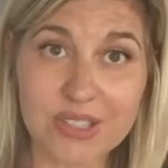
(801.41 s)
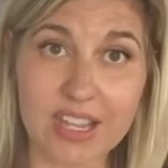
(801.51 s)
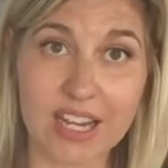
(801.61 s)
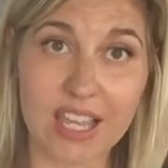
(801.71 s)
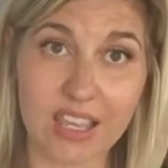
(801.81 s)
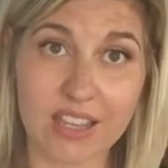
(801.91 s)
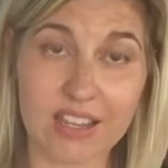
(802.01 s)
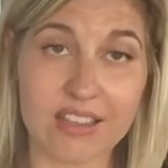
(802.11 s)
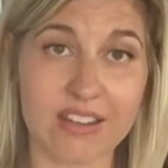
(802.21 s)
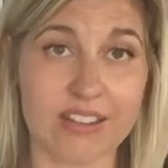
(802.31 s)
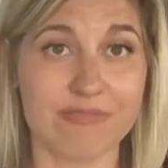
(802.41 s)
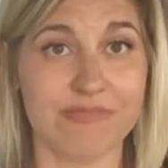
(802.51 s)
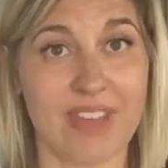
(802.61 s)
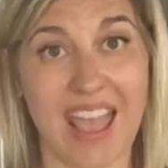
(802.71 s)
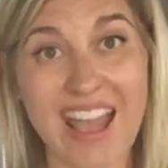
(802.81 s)
so then he can either
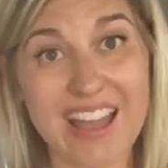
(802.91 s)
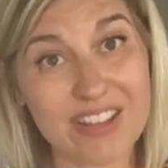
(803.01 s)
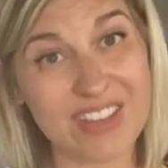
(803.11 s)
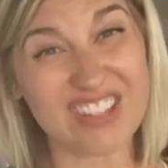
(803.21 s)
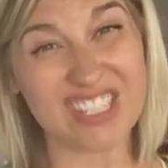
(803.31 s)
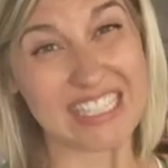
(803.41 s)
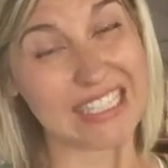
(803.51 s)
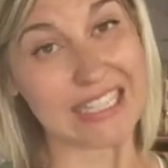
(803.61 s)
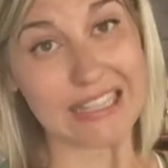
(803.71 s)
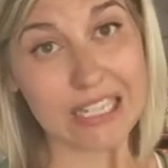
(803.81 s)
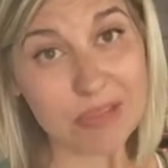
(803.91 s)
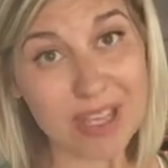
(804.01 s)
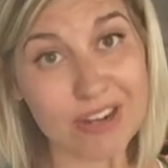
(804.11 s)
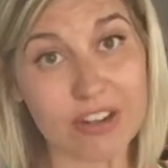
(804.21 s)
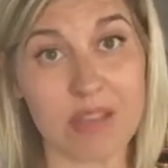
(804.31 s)
add if he just needs a little
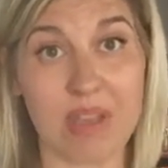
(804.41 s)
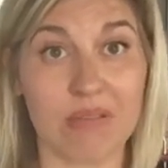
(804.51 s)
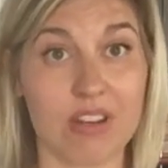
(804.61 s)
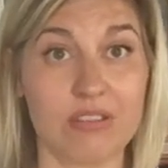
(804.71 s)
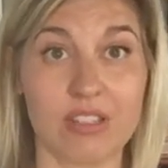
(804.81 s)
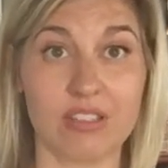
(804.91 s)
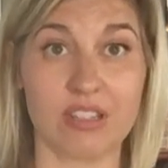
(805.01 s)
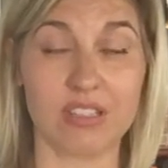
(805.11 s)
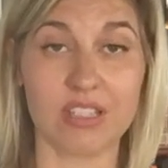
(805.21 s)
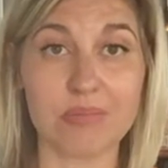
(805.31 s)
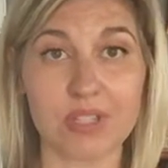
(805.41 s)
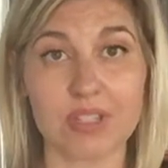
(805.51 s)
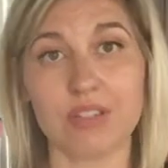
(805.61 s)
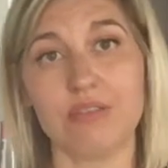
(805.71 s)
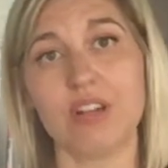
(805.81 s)
bit, or he might want to use a salt
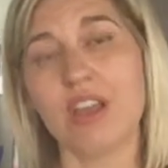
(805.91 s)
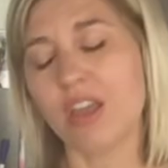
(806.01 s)
substitute,